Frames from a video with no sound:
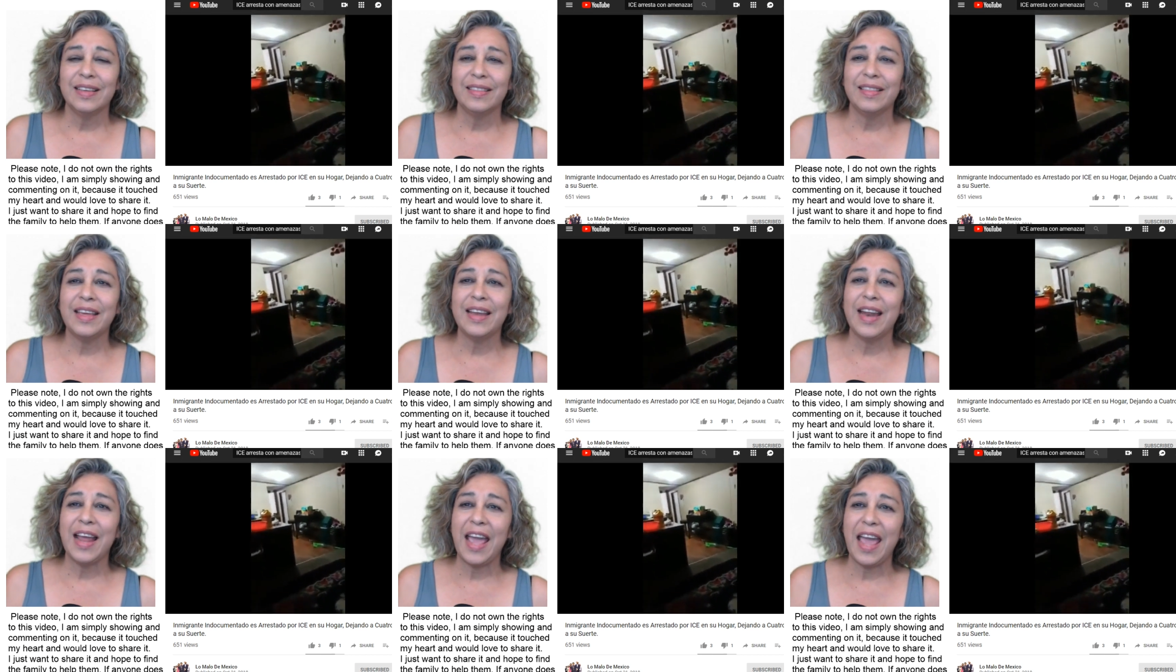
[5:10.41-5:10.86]

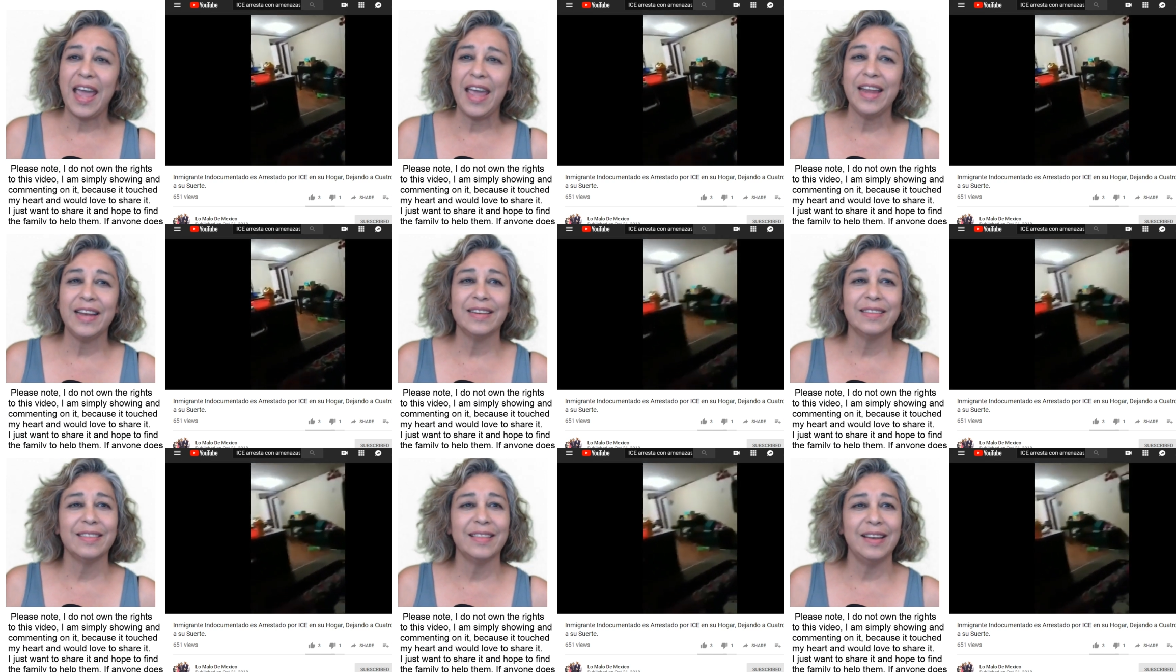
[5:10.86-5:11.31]
that
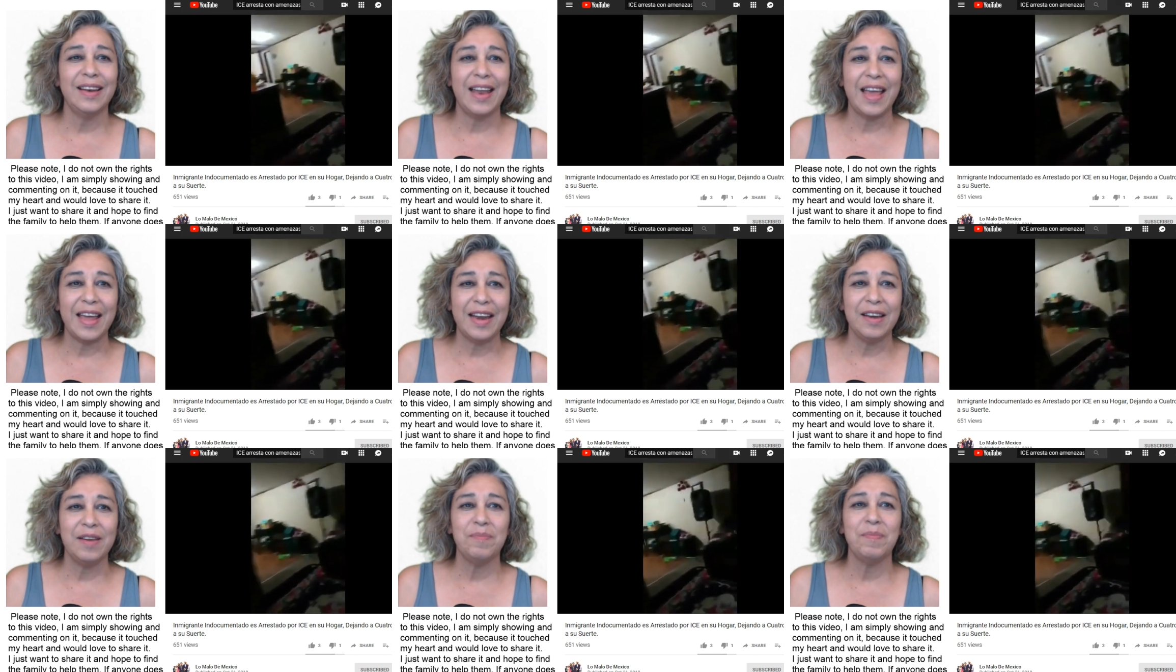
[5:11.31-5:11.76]
hate the
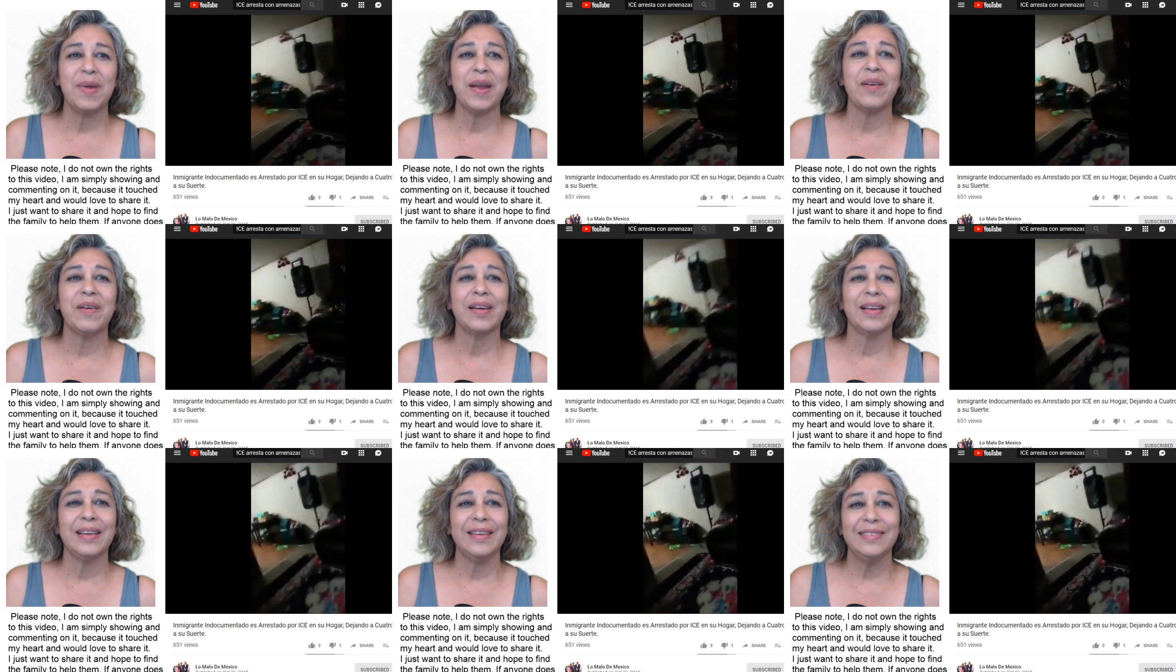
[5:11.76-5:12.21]
Latin
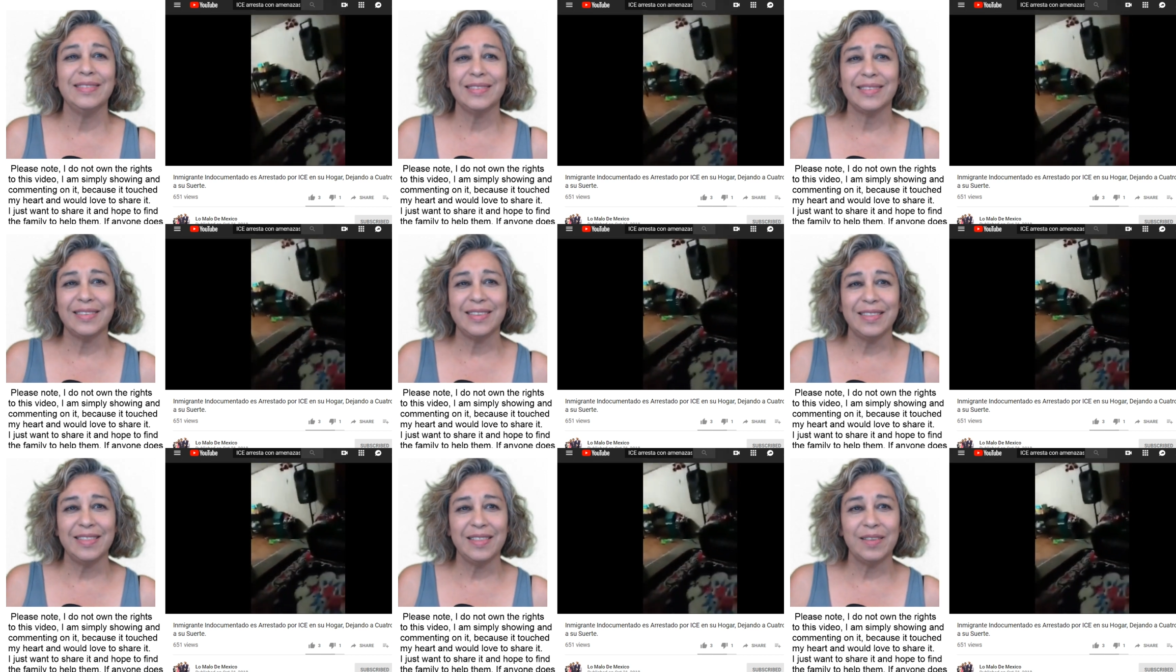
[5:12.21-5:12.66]

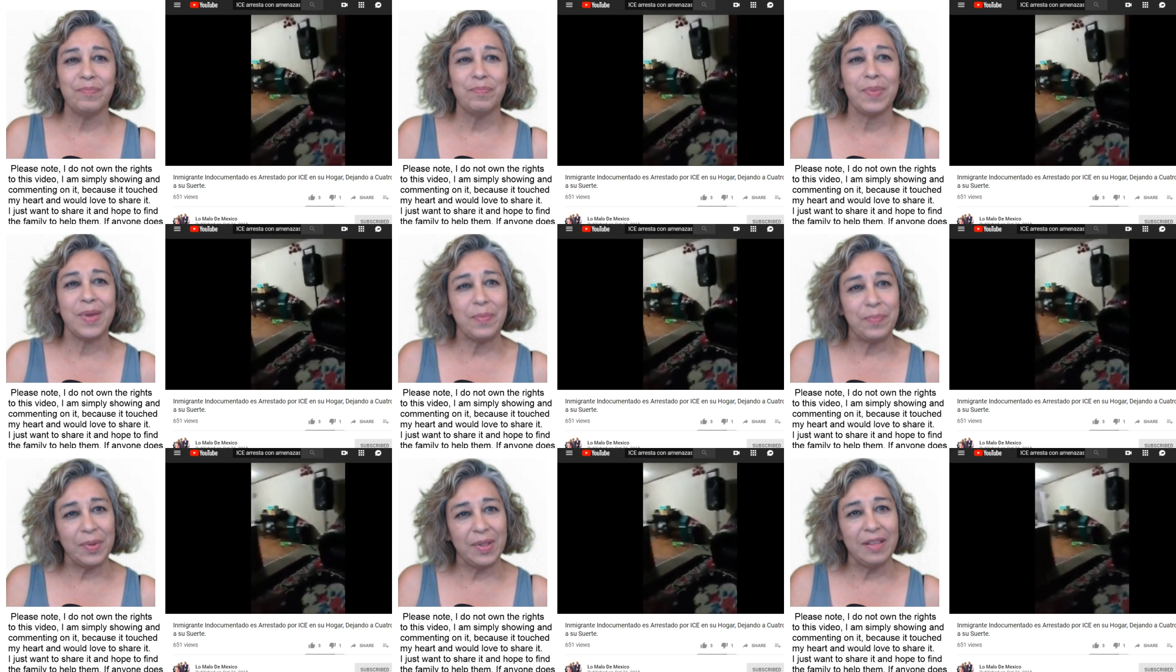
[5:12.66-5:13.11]
Americans and the
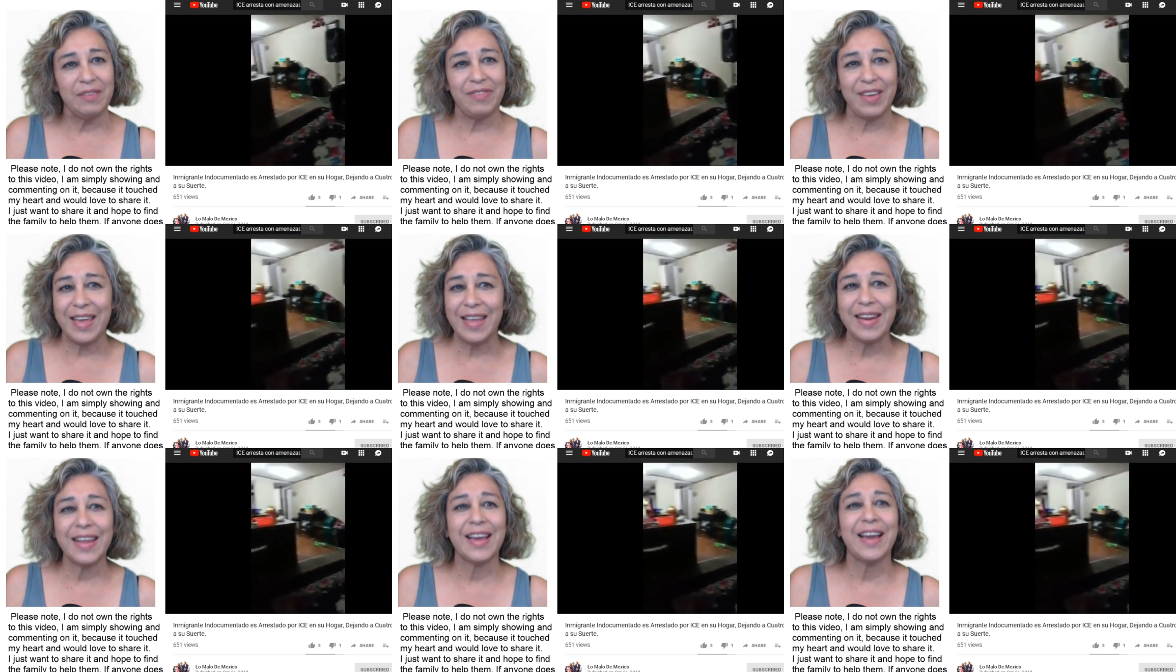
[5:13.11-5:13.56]
people of
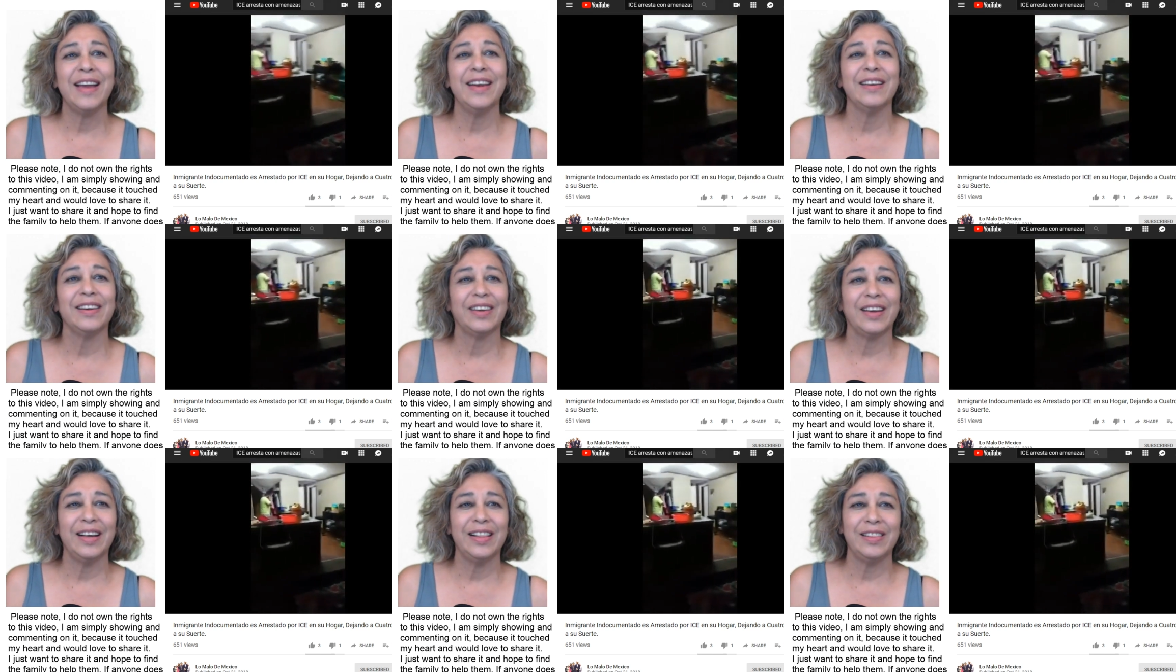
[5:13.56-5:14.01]
any kind
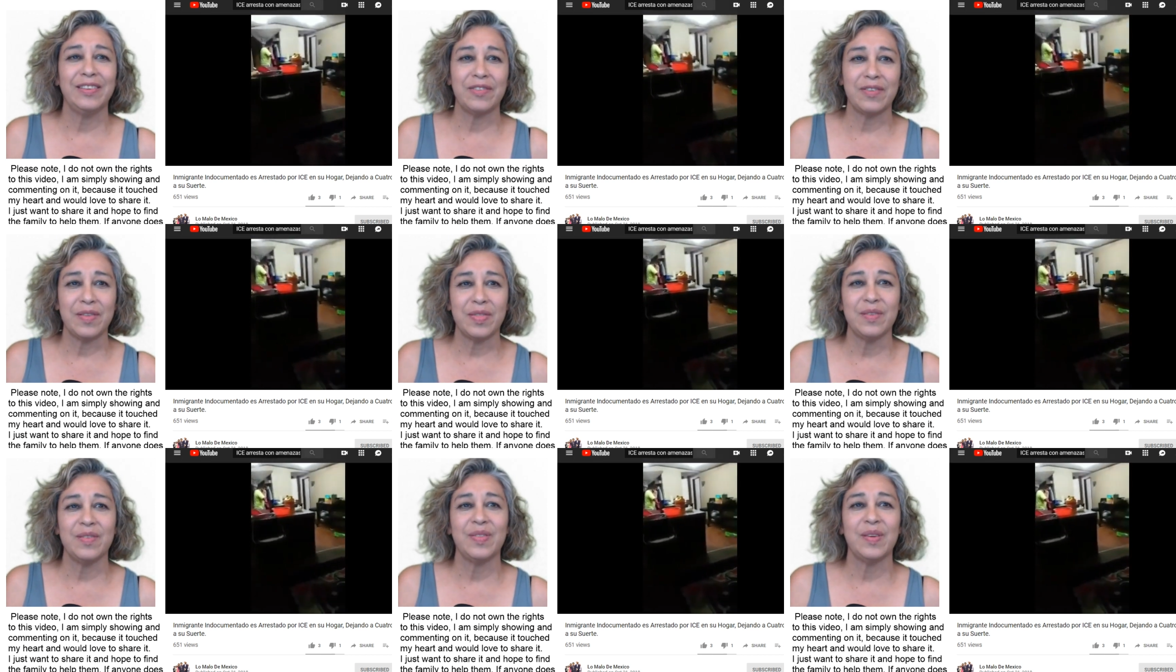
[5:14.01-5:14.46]
of
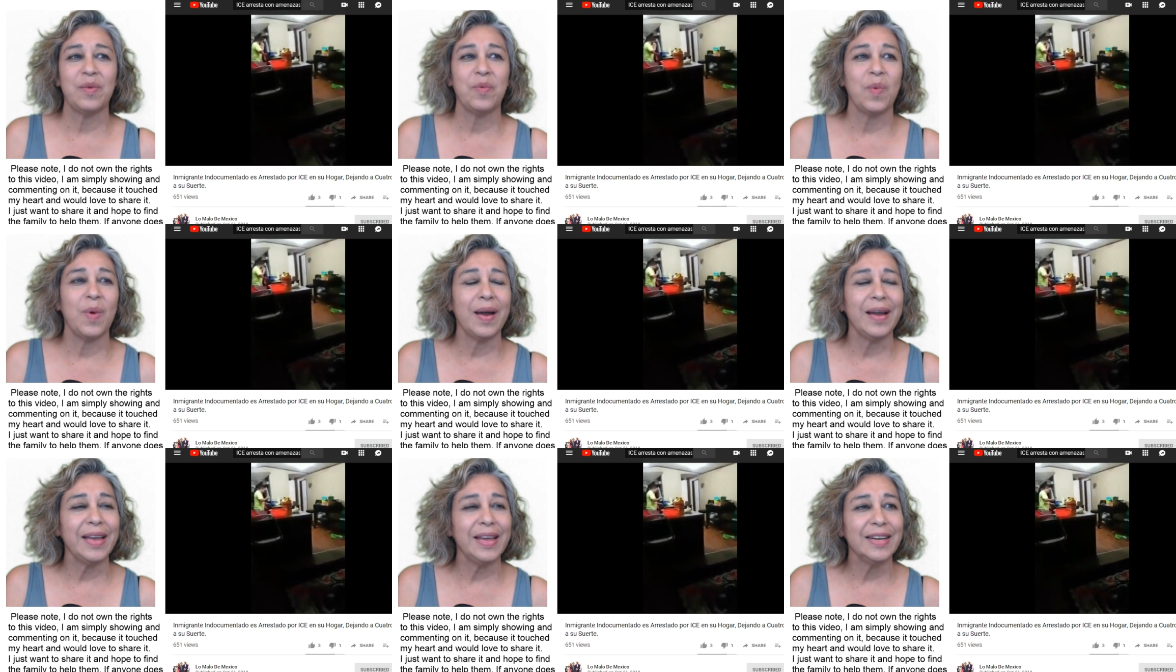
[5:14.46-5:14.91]
color other than
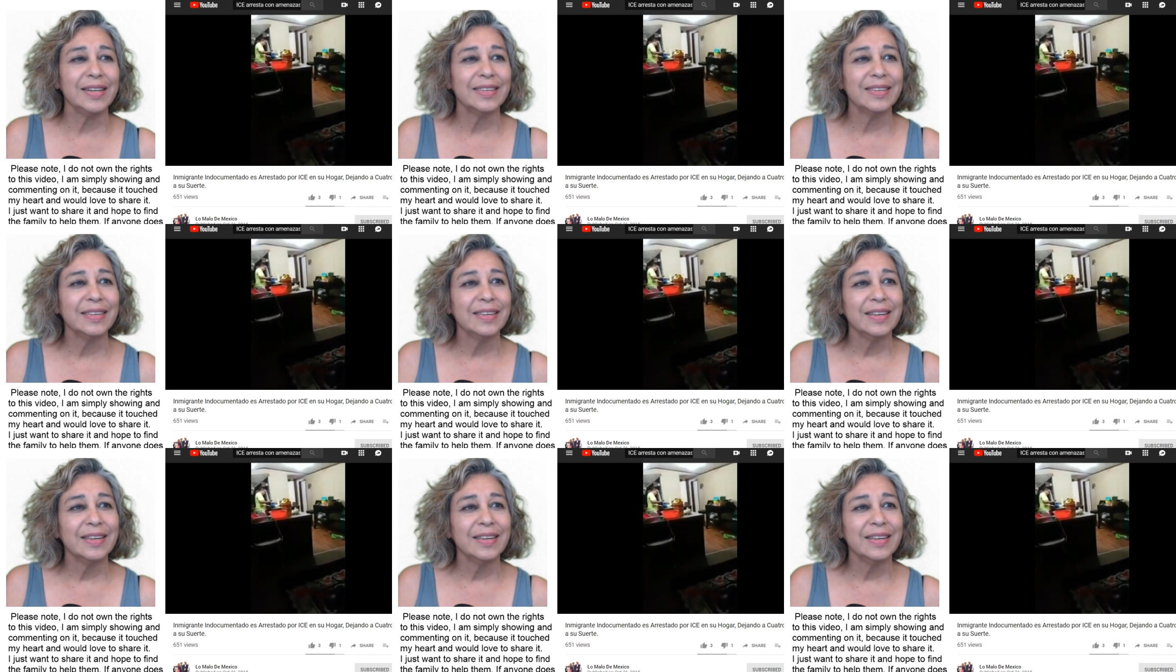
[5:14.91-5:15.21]
white.